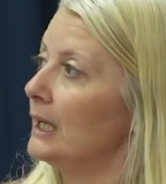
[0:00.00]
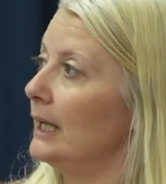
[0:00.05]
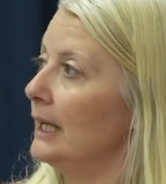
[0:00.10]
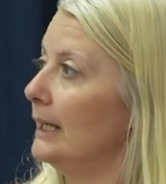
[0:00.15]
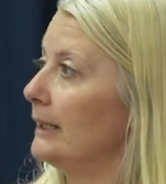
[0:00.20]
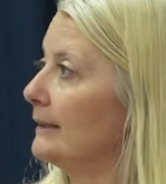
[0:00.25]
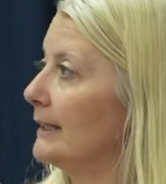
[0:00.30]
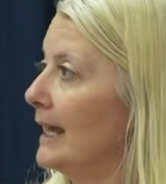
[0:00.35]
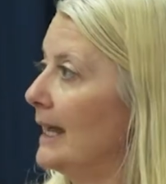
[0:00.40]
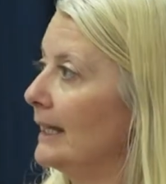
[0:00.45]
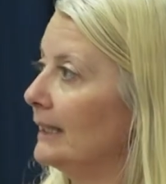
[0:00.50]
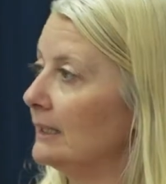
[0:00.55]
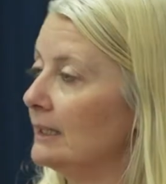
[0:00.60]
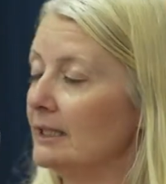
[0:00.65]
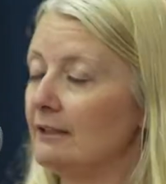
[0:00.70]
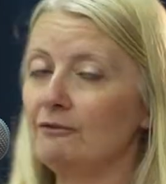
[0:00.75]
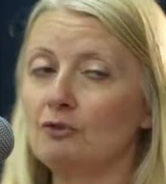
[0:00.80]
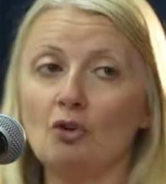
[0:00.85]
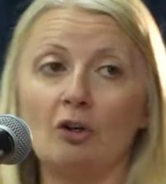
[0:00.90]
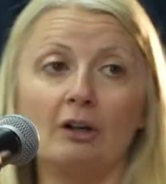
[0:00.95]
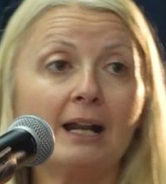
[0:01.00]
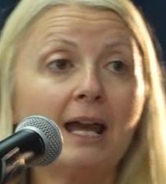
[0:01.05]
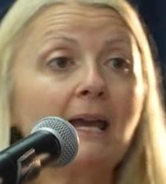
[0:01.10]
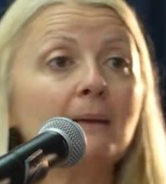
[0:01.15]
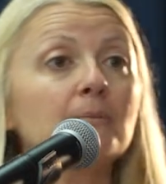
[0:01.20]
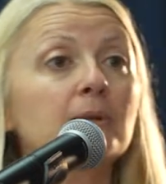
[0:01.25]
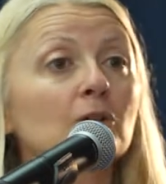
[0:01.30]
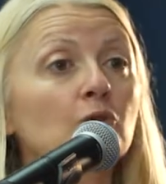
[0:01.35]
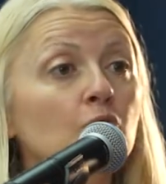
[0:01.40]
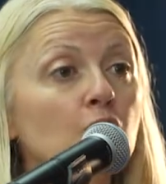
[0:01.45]
And then if you are
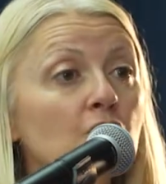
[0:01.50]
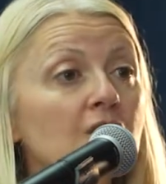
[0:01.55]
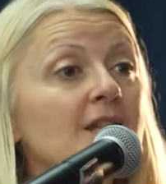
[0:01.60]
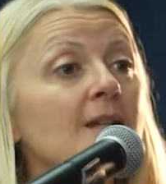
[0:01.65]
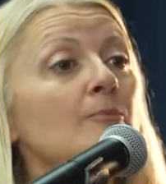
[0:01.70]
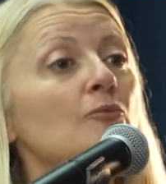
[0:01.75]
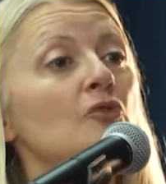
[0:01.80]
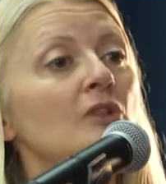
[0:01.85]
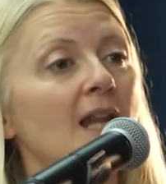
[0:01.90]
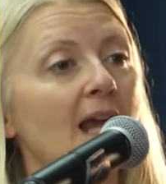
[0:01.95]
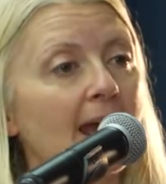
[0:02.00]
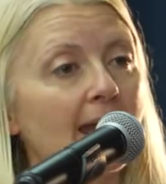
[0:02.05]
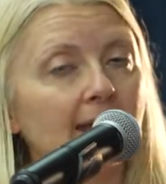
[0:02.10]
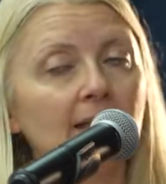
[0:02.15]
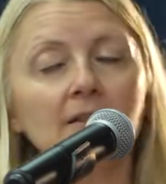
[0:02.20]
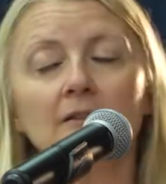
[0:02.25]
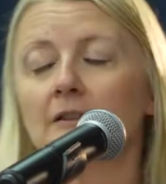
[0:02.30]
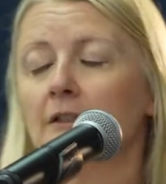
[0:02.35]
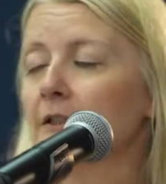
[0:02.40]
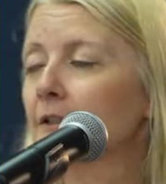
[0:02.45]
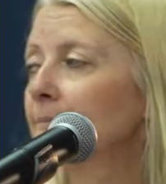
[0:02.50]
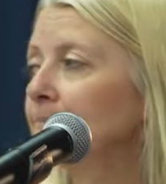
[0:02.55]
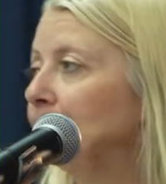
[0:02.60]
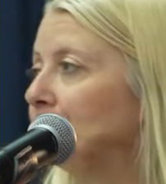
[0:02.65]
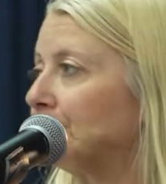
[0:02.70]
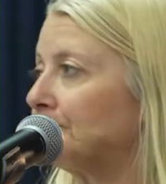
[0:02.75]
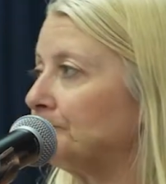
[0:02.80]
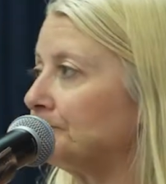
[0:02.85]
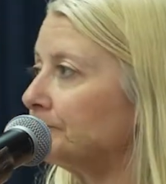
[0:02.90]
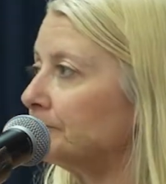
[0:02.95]
able to simulate,
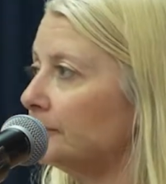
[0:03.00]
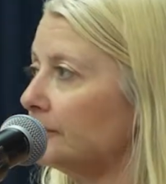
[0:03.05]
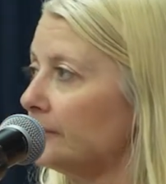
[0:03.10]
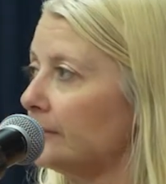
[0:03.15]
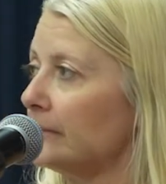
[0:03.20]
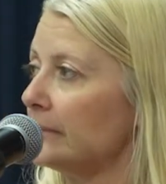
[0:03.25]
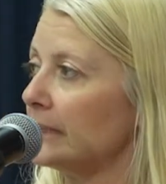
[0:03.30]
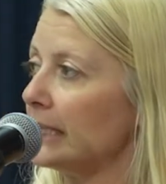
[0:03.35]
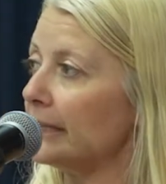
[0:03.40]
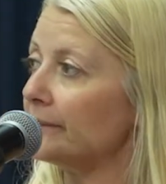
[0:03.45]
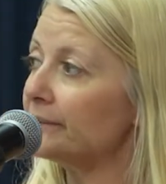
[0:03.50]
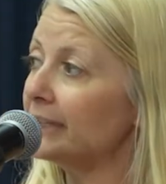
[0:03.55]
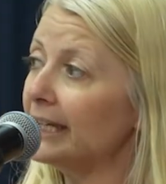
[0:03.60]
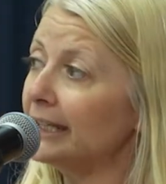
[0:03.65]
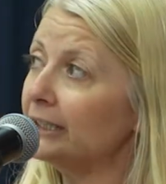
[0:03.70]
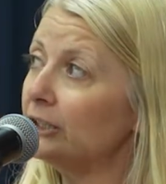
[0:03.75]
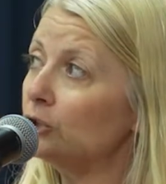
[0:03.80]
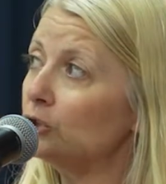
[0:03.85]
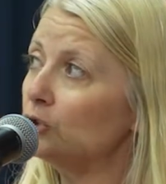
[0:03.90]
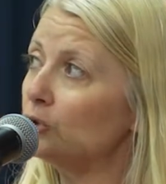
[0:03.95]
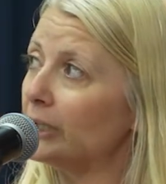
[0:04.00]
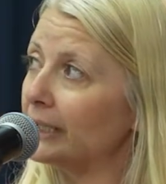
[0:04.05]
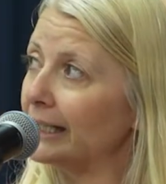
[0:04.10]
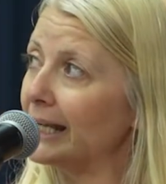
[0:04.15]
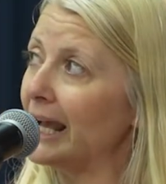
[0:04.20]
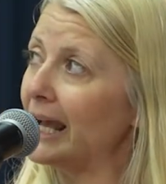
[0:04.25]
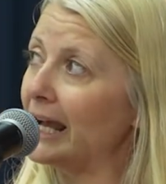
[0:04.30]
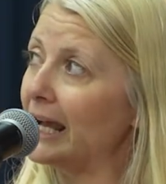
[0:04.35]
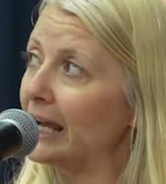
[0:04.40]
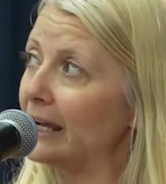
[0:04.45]
then you can
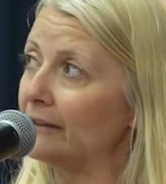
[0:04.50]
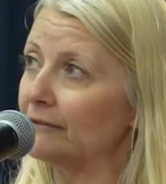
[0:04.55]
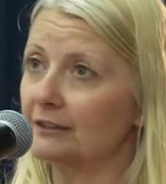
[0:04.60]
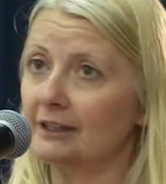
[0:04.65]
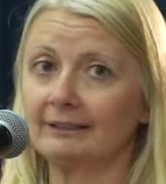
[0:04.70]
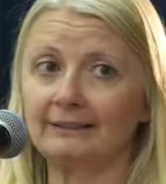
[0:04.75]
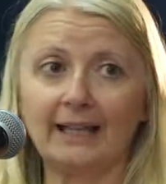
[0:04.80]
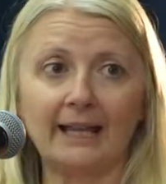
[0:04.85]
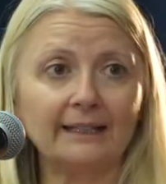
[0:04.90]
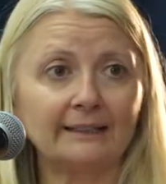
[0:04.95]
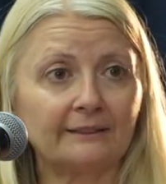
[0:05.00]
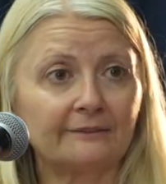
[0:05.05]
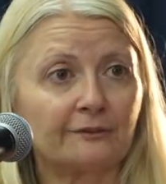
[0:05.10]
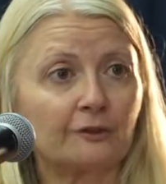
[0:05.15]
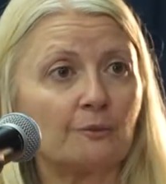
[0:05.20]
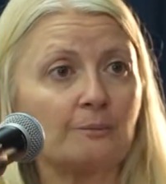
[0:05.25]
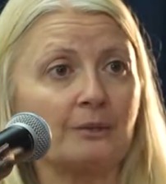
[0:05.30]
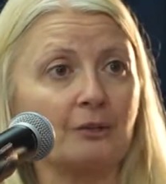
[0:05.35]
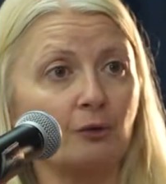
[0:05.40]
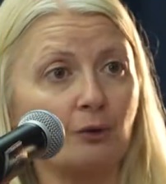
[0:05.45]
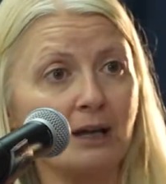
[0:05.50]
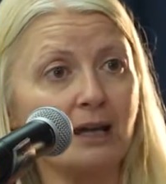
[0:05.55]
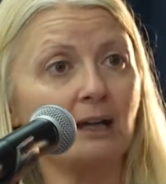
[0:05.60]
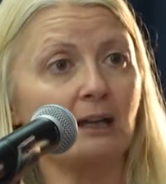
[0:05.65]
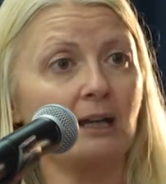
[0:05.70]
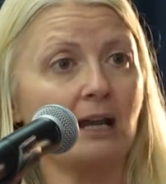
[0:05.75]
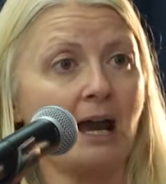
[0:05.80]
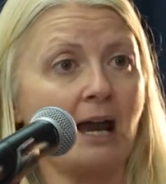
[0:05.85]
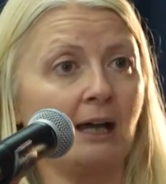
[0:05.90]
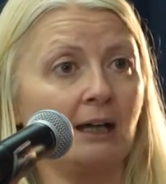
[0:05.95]
have the data from the
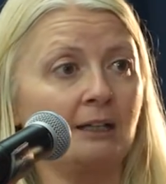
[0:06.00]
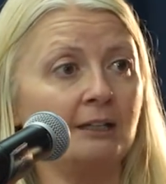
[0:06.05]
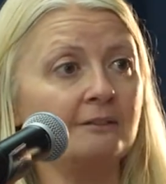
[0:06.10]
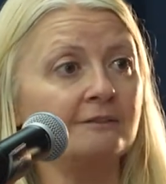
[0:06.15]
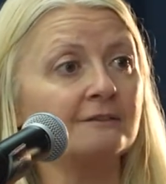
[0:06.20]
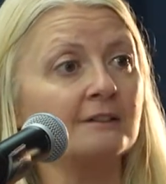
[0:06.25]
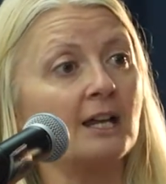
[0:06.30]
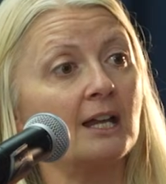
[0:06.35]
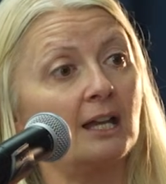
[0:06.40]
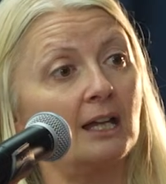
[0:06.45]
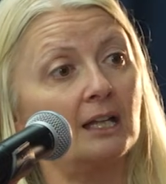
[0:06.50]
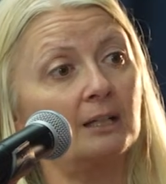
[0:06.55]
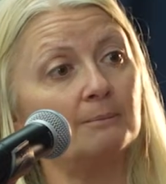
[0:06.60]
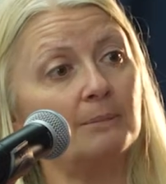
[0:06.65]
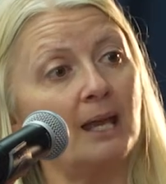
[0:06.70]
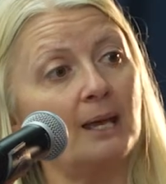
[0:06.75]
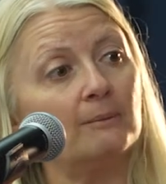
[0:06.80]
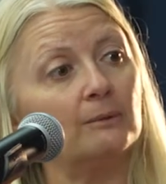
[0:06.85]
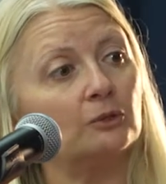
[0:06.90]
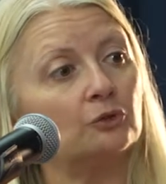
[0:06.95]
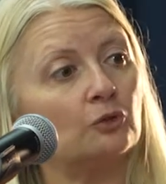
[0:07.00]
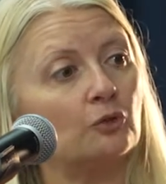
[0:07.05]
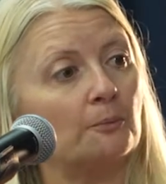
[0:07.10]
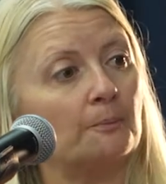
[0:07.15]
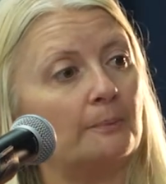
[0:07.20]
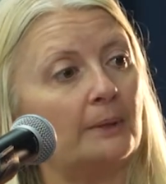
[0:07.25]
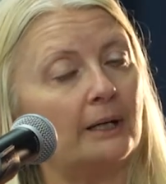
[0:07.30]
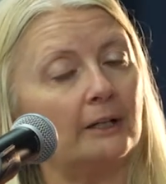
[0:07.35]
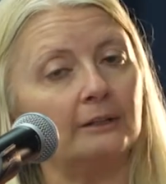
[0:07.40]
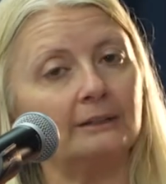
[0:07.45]
real life and be able to
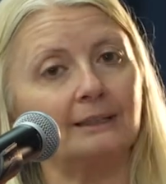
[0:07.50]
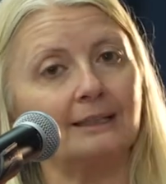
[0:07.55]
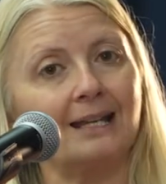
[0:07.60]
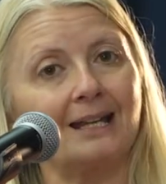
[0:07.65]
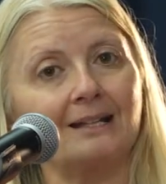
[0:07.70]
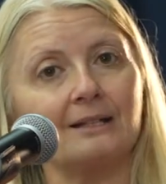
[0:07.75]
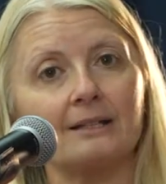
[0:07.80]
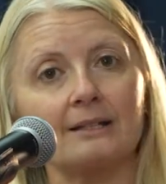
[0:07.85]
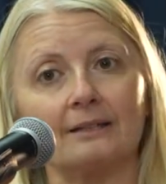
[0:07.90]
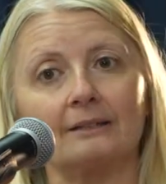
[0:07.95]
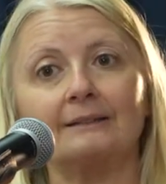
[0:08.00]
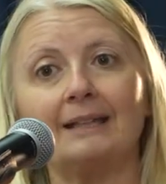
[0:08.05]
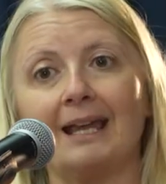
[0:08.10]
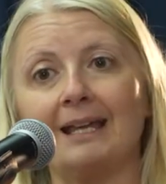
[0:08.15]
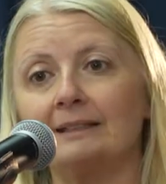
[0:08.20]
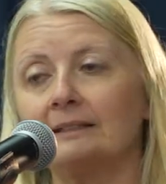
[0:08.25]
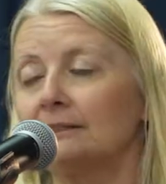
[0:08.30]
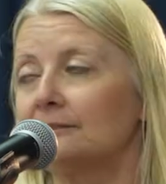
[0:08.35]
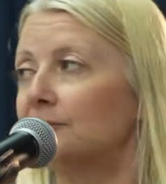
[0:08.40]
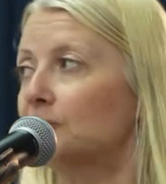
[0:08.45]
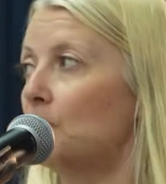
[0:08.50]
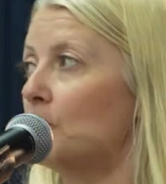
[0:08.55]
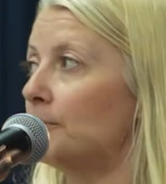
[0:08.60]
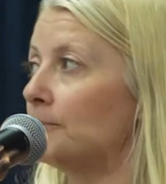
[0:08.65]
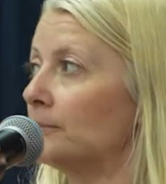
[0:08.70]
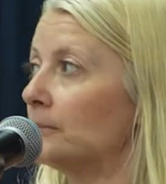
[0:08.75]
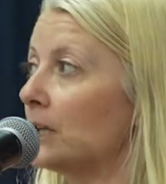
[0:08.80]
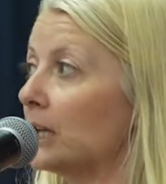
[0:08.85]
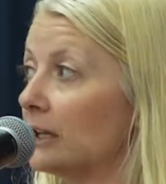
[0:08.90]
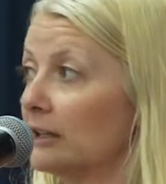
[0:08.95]
compare it against the data
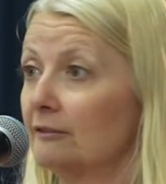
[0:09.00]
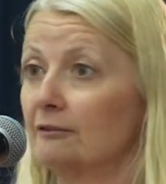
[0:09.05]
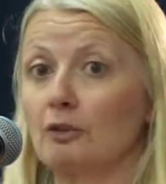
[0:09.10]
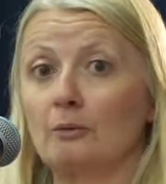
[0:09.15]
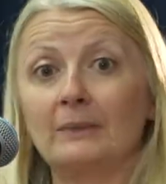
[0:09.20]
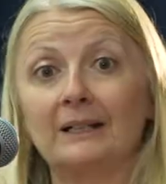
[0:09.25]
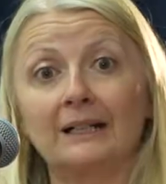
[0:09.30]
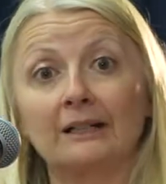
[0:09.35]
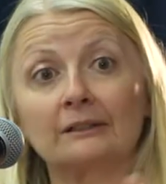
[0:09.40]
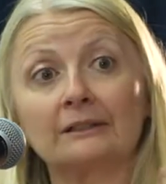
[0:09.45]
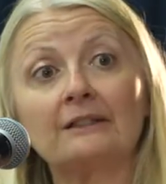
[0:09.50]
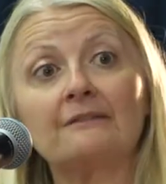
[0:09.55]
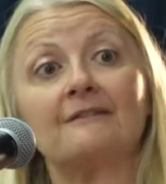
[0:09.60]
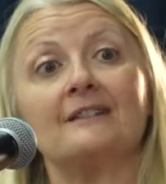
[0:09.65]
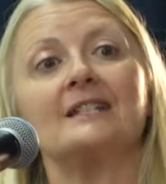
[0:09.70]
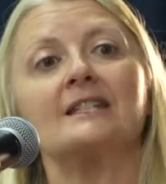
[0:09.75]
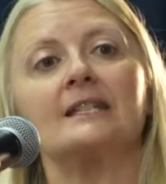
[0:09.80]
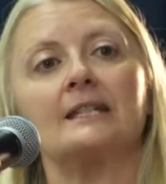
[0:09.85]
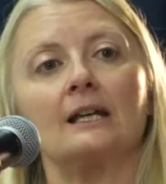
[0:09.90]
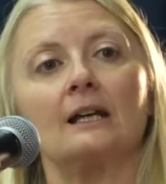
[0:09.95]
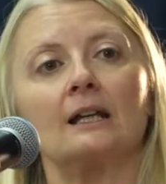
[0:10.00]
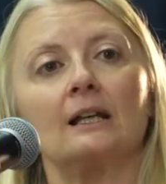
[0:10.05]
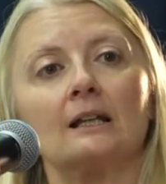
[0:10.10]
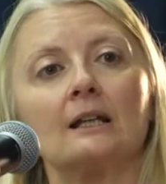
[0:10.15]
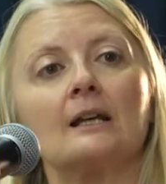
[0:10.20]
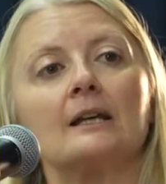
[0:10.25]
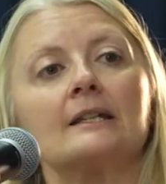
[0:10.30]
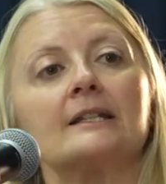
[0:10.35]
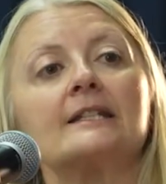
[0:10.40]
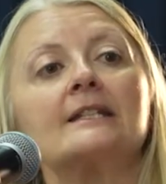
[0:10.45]
from an artificial
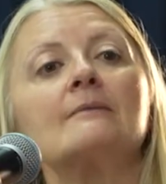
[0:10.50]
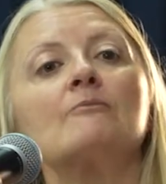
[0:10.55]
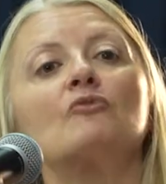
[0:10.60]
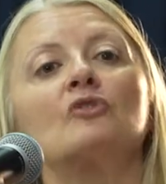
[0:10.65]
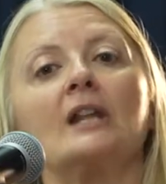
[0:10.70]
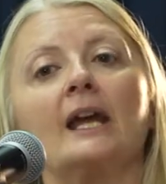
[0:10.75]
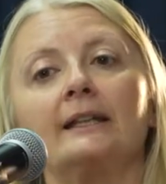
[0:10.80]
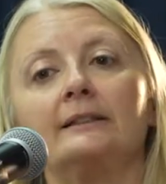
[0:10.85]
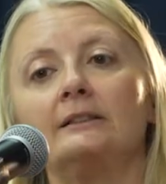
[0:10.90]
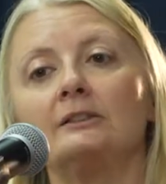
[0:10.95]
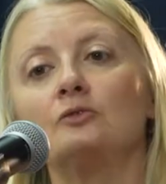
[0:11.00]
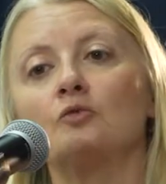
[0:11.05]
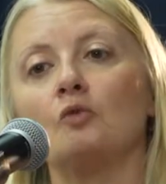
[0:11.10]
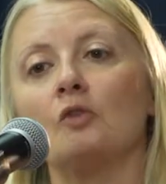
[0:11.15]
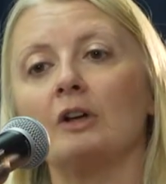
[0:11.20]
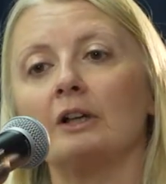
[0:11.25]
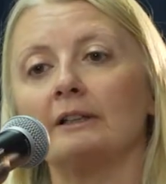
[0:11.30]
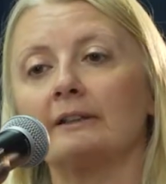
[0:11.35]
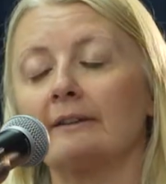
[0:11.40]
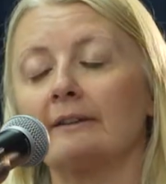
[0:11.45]
simulated world